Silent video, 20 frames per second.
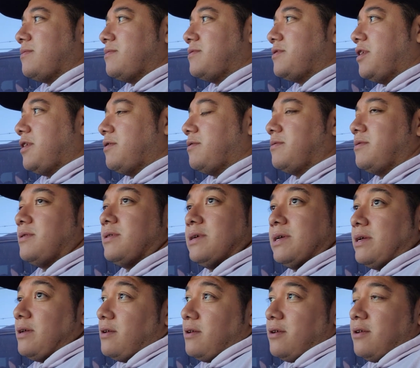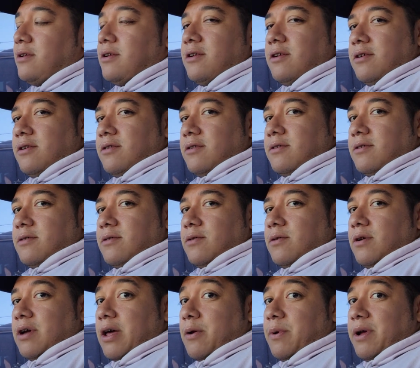So,
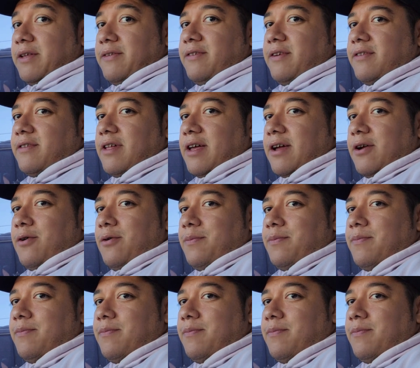gotta wait and see till I get home.